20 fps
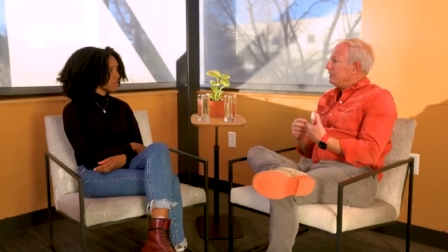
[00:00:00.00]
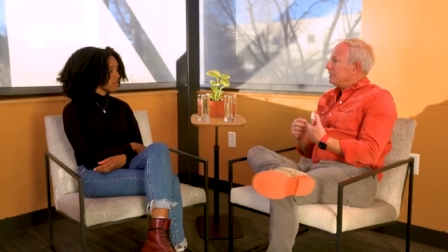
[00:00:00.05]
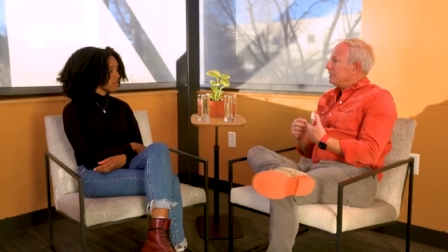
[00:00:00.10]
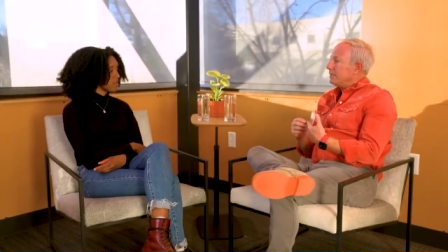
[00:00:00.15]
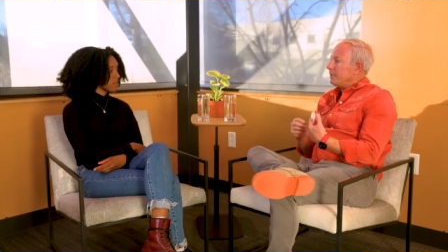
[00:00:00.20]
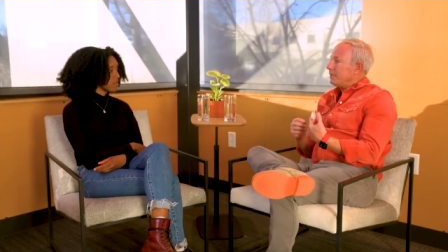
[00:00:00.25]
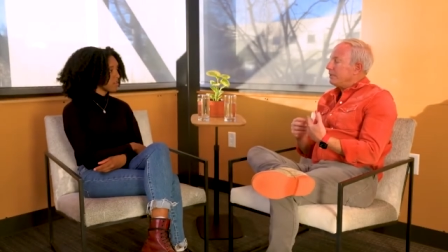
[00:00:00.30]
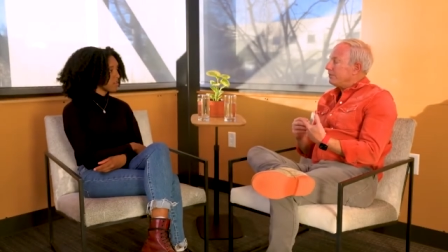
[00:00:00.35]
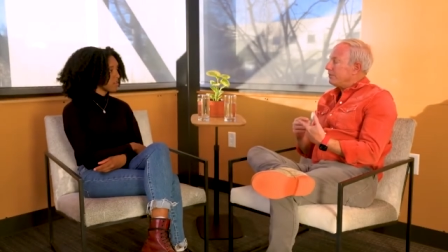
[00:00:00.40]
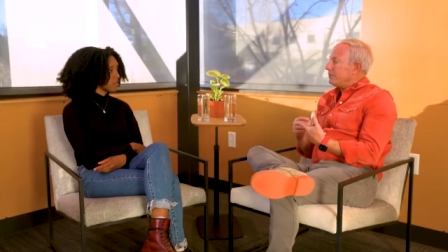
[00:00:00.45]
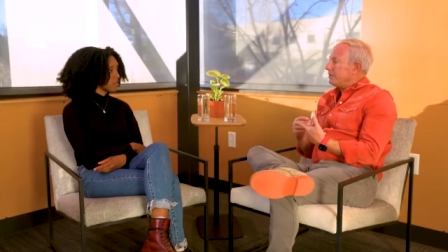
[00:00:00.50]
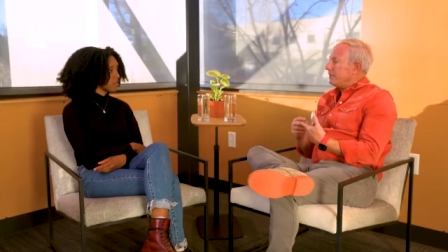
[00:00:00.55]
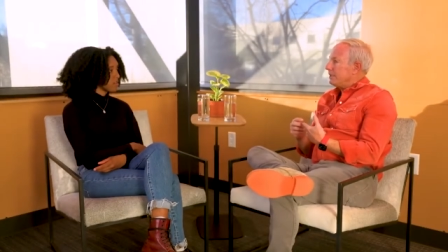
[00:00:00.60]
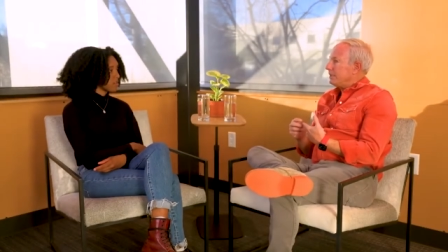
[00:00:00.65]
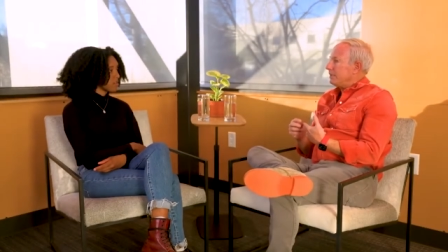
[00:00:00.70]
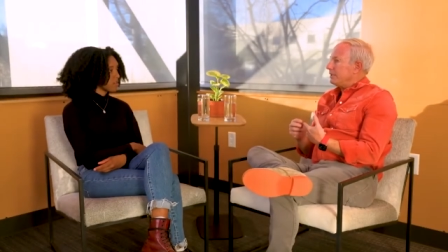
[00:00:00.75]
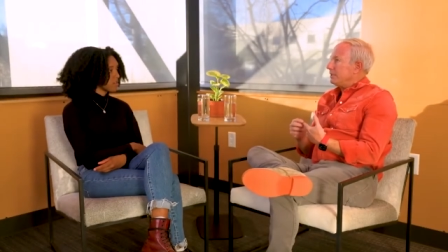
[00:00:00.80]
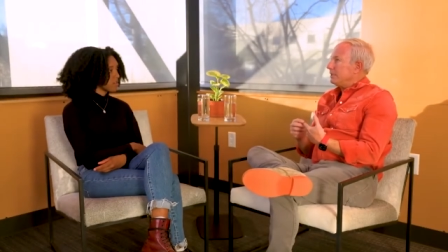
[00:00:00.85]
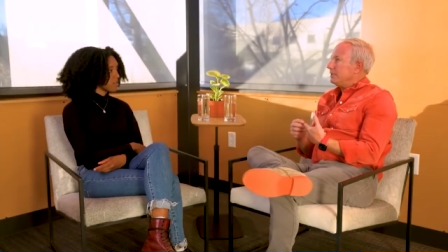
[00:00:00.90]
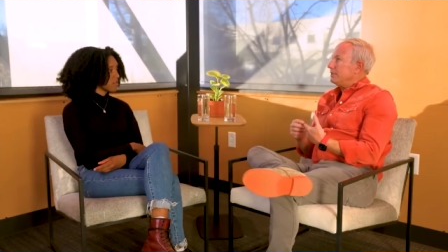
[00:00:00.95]
and I don't
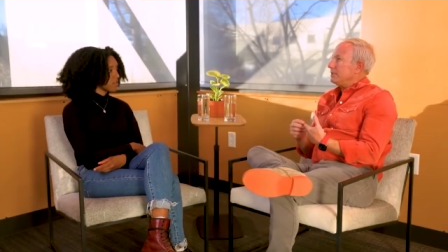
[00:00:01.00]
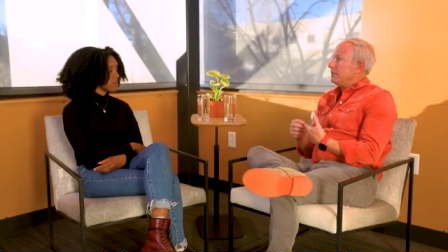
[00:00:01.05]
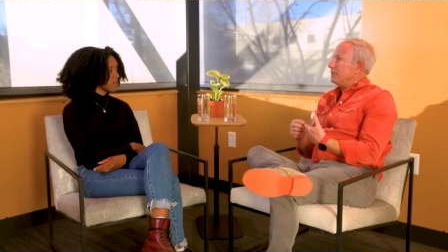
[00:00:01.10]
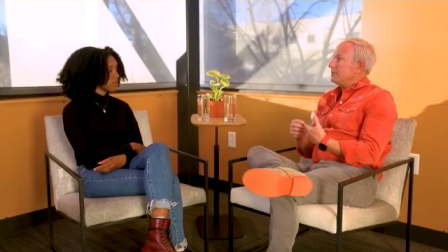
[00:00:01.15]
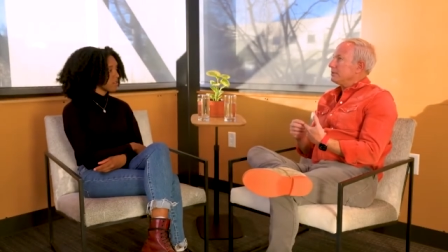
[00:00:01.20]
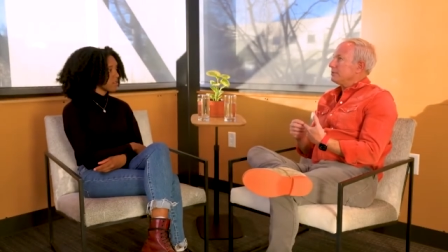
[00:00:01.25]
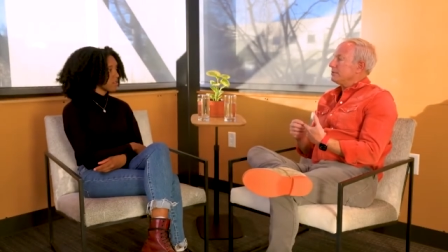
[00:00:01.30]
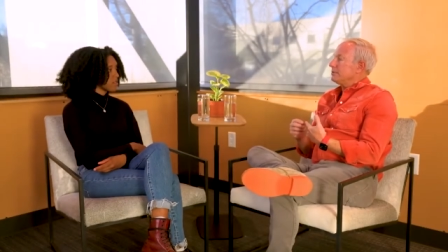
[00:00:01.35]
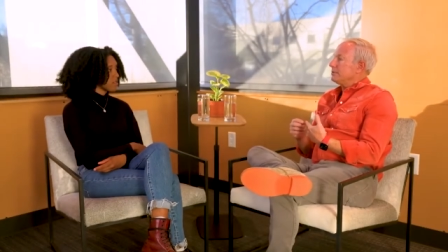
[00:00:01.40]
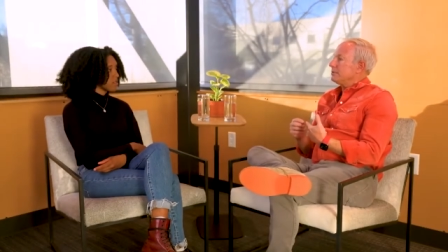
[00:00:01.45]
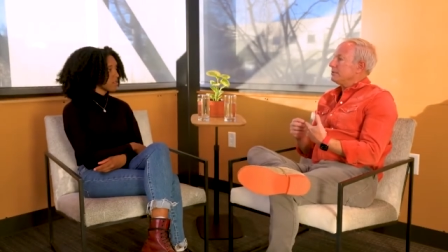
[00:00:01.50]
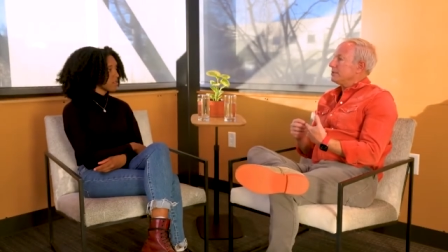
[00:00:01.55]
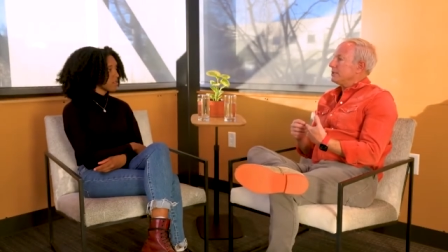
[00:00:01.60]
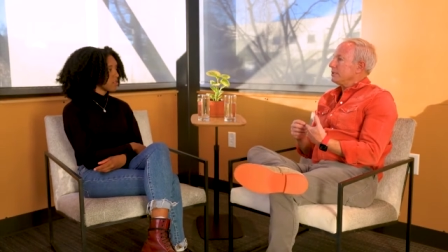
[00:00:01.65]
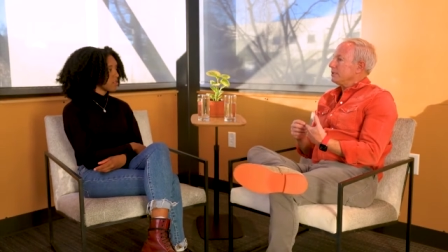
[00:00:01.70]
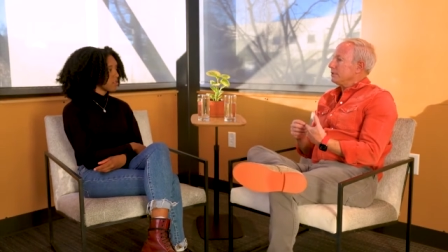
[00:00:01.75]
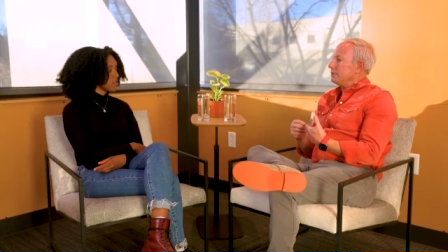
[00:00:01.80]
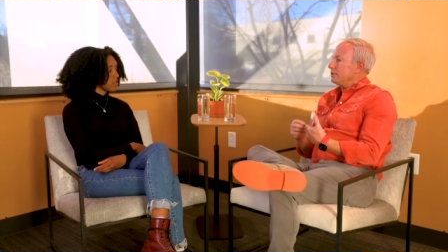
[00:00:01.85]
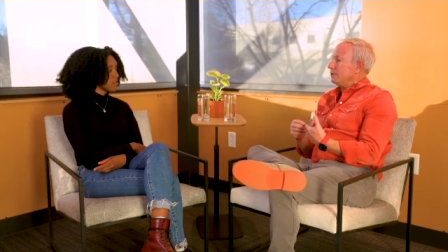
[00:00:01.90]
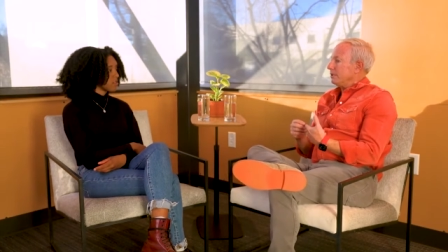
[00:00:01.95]
think that
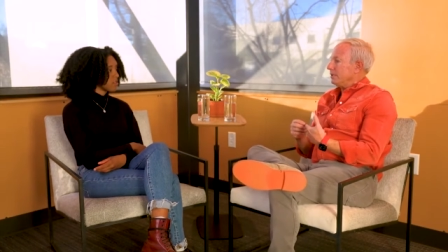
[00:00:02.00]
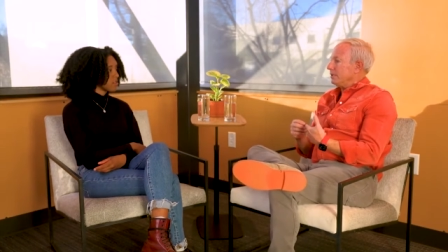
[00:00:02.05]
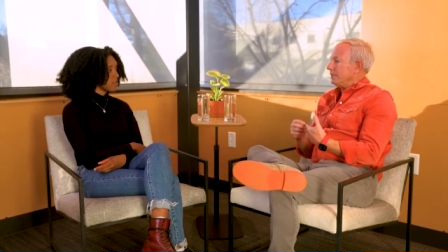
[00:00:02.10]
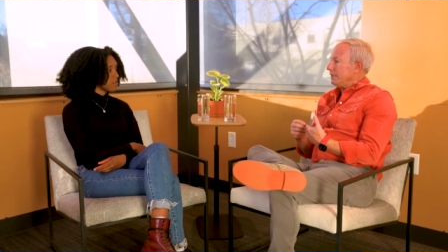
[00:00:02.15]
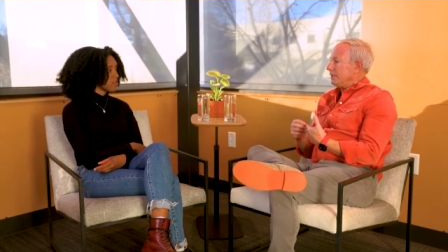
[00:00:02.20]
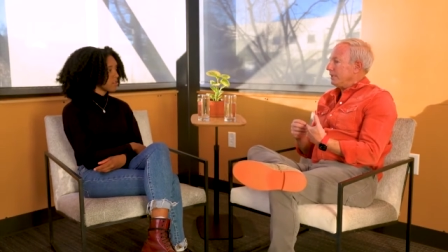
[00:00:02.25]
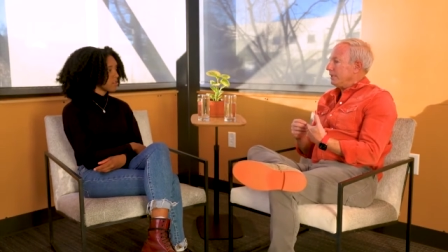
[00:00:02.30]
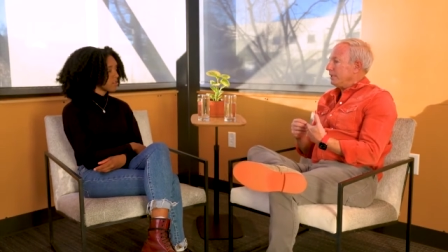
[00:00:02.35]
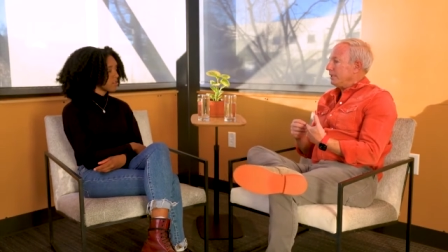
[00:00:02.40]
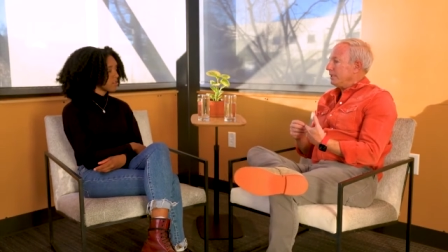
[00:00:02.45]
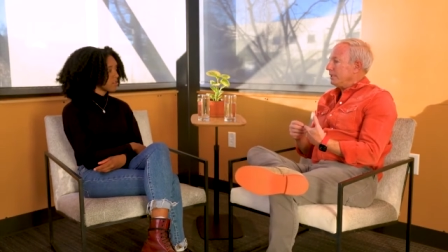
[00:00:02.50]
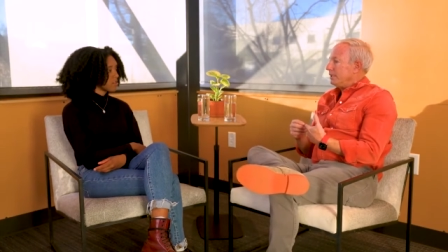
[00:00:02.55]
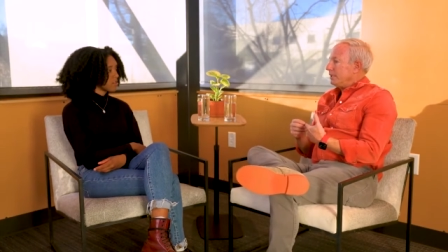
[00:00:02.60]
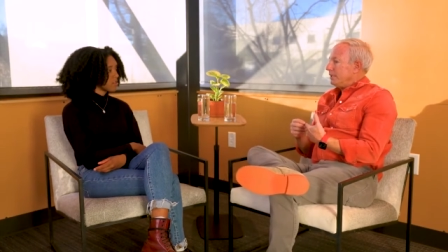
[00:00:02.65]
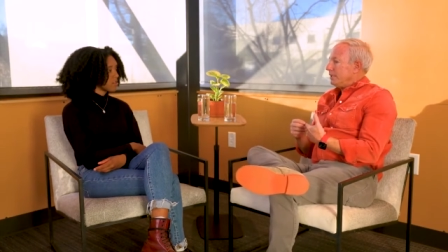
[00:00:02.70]
necessarily